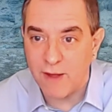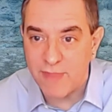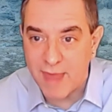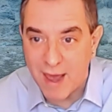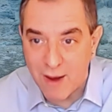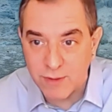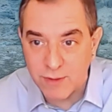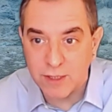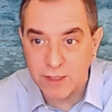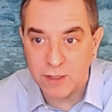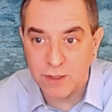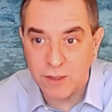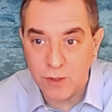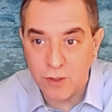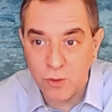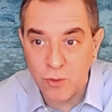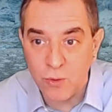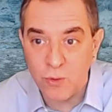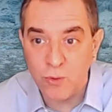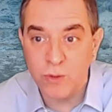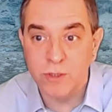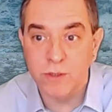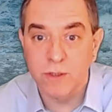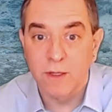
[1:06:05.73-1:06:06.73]
That was a
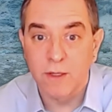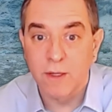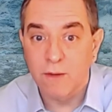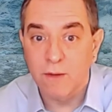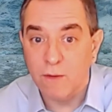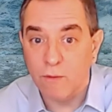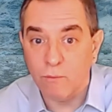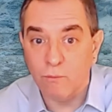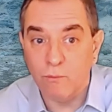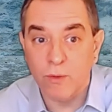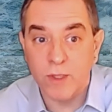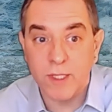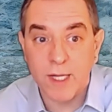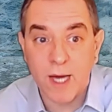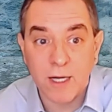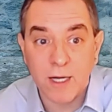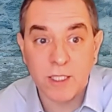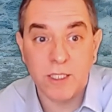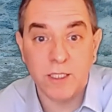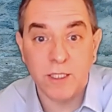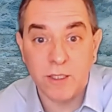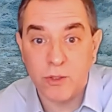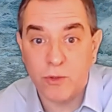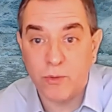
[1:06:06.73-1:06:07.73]
huge
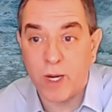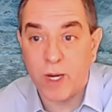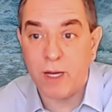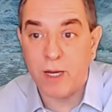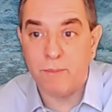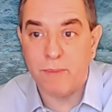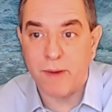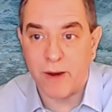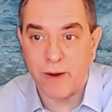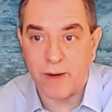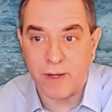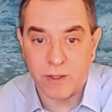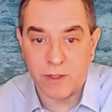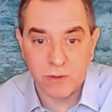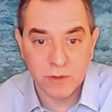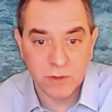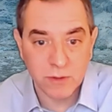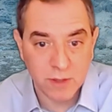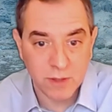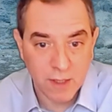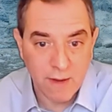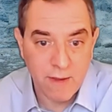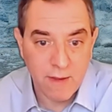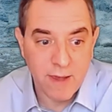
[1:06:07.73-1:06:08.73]
reduction in trade
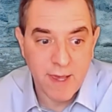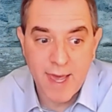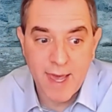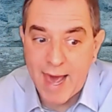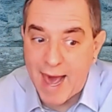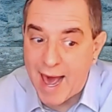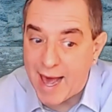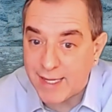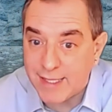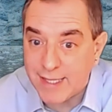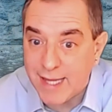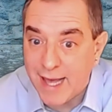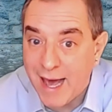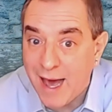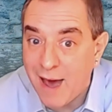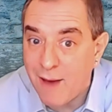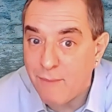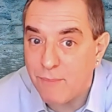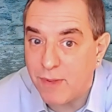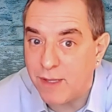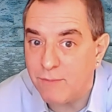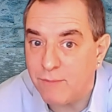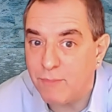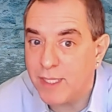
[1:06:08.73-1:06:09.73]
barriers, had to
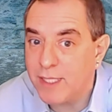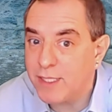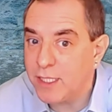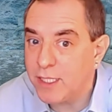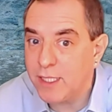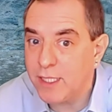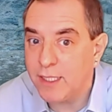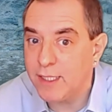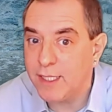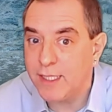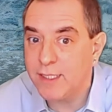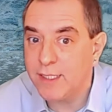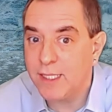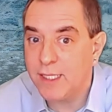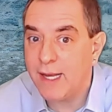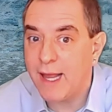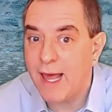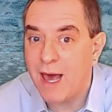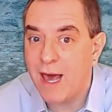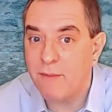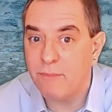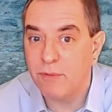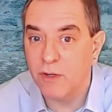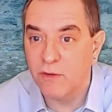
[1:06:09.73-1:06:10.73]
happen, but it didn't
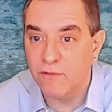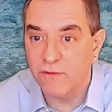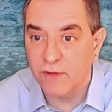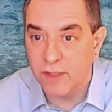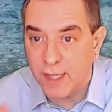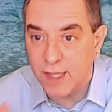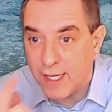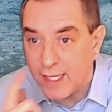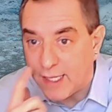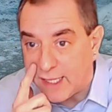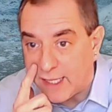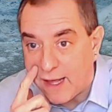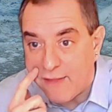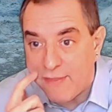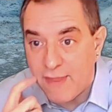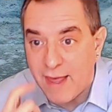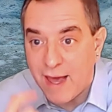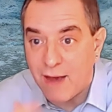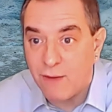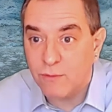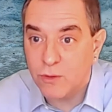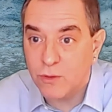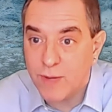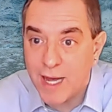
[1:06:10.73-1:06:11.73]
happen overnight. And
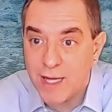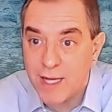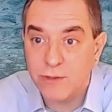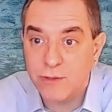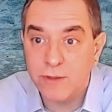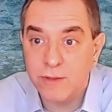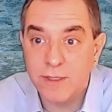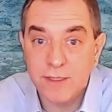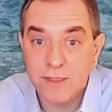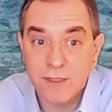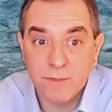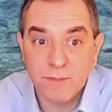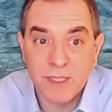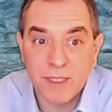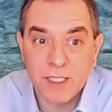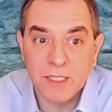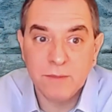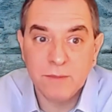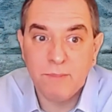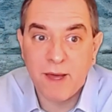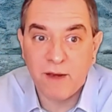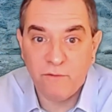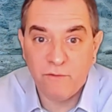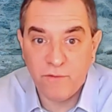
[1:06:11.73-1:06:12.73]
that gradualism is
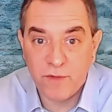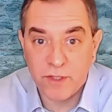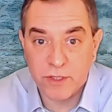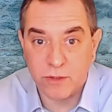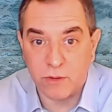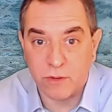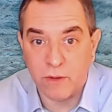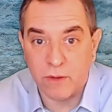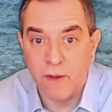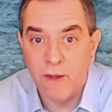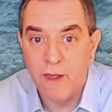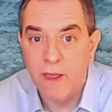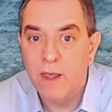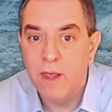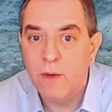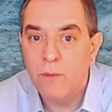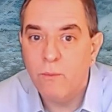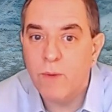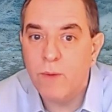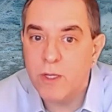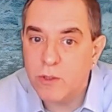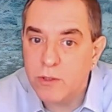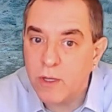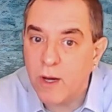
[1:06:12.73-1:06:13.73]
beneficial
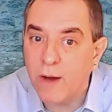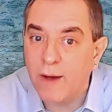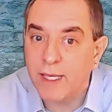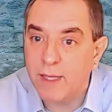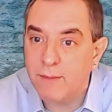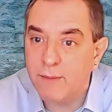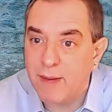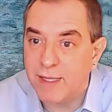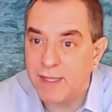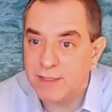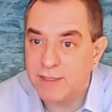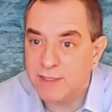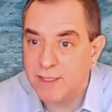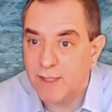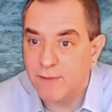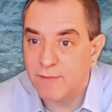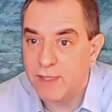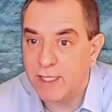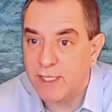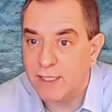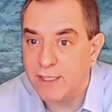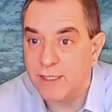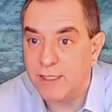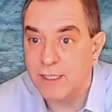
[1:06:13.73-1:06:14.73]
when you're talking about
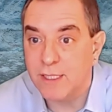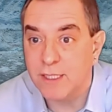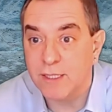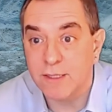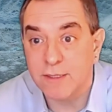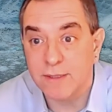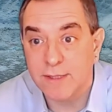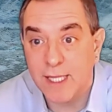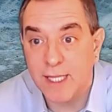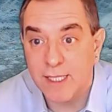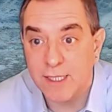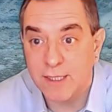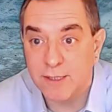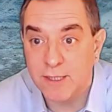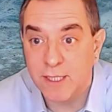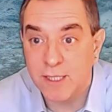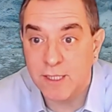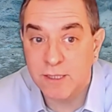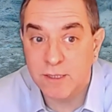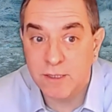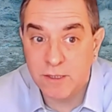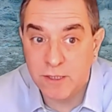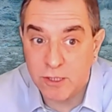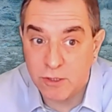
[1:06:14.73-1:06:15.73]
something that is
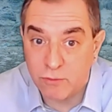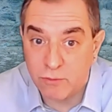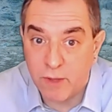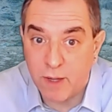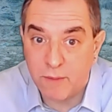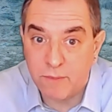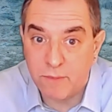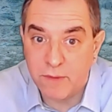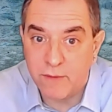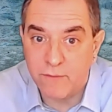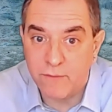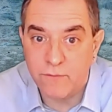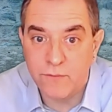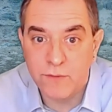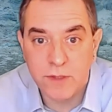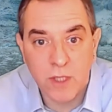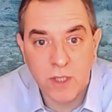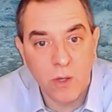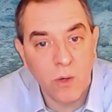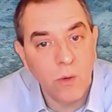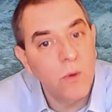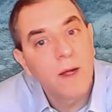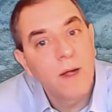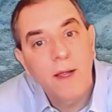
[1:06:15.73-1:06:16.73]
this disruptive.
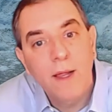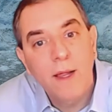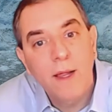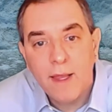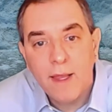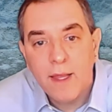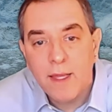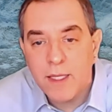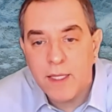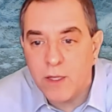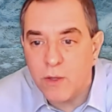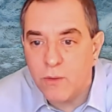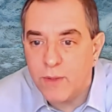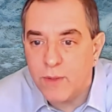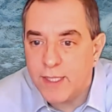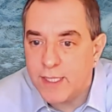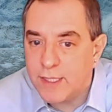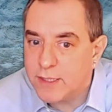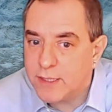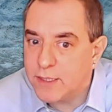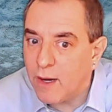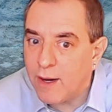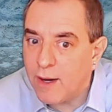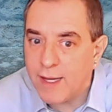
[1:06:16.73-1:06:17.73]
So,
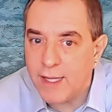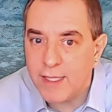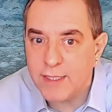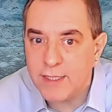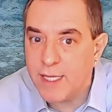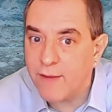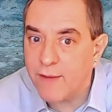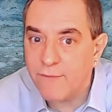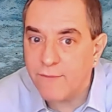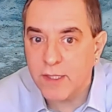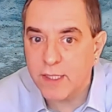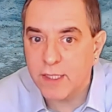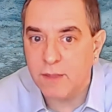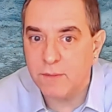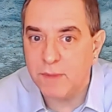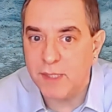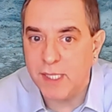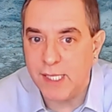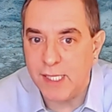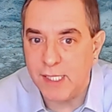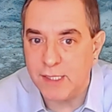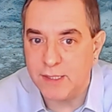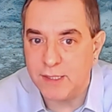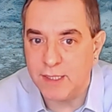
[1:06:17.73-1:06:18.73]
it's never going to
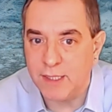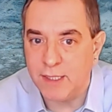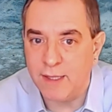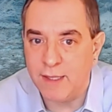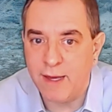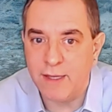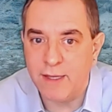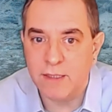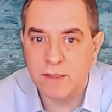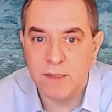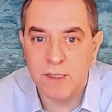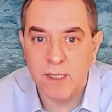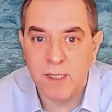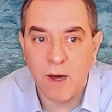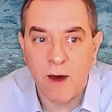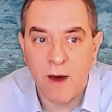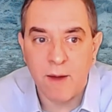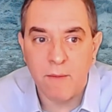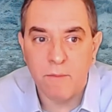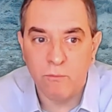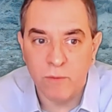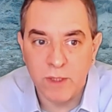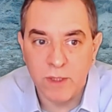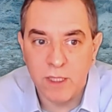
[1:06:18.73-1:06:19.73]
be easy, and it's
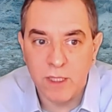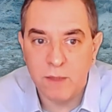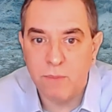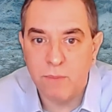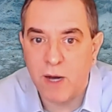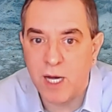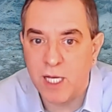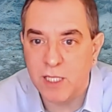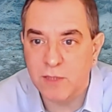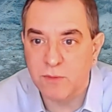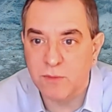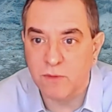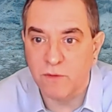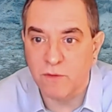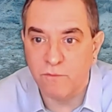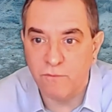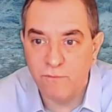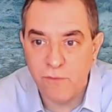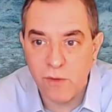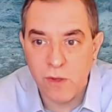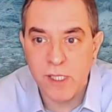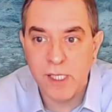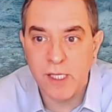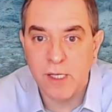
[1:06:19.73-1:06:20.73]
not really possible to
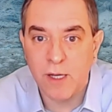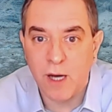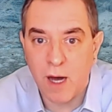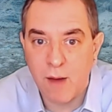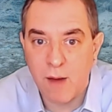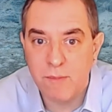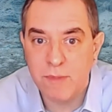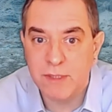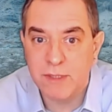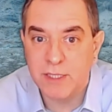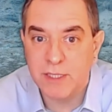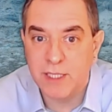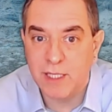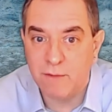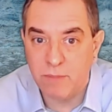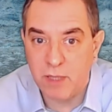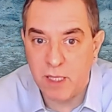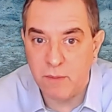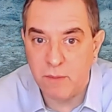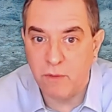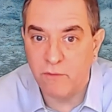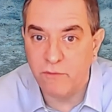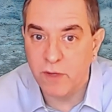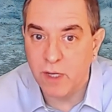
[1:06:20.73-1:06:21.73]
fully compensate
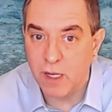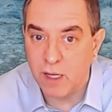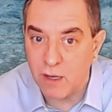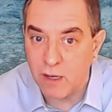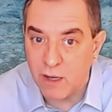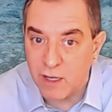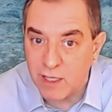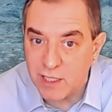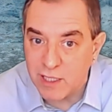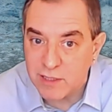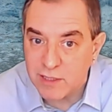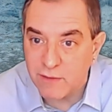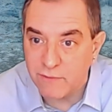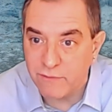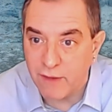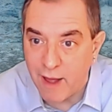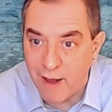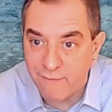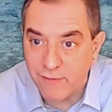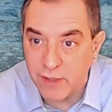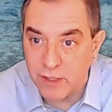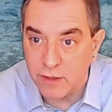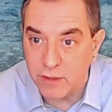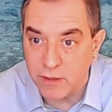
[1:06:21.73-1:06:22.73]
people for the loss of
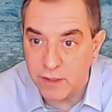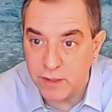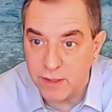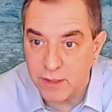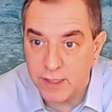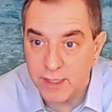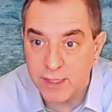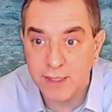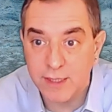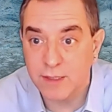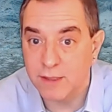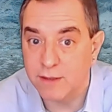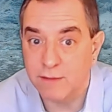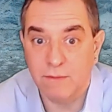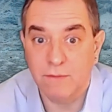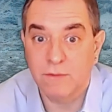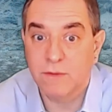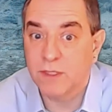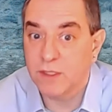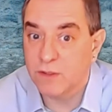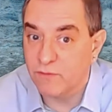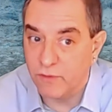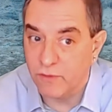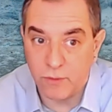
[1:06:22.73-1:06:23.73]
livelihood. It isn't,
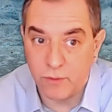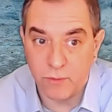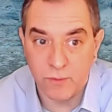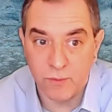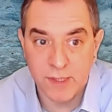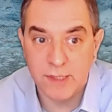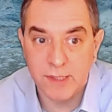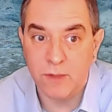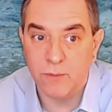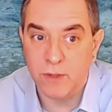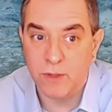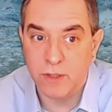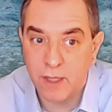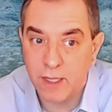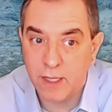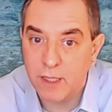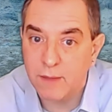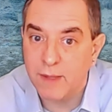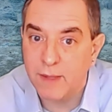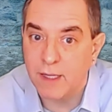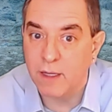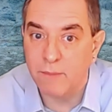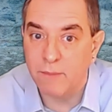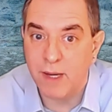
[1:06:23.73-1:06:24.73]
just for the reason that we're talking
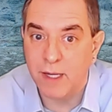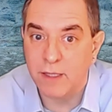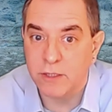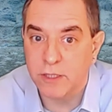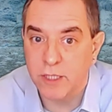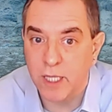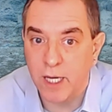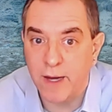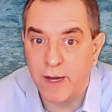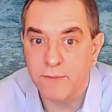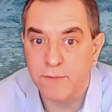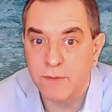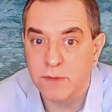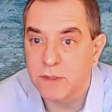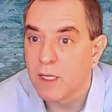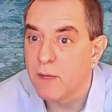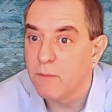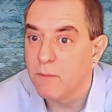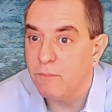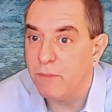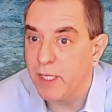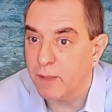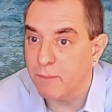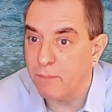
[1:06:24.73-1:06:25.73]
about jobs
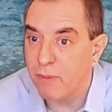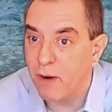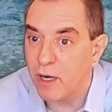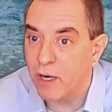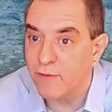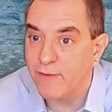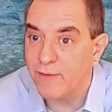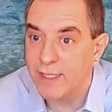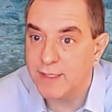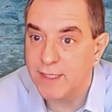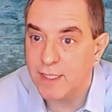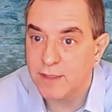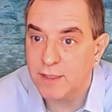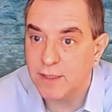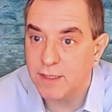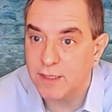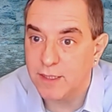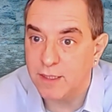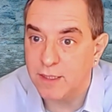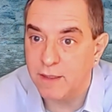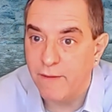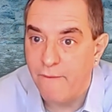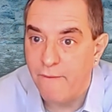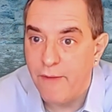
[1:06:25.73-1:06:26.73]
being a part of
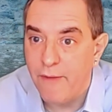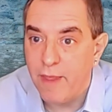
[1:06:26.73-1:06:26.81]
identity.